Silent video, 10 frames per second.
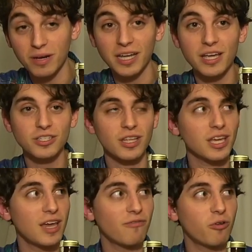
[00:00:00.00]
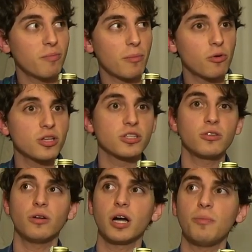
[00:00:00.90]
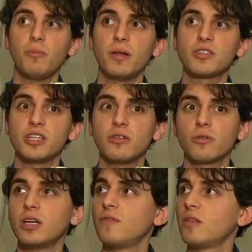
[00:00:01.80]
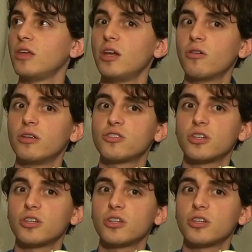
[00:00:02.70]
But I guess they can't form memories until a couple months in or even the year in,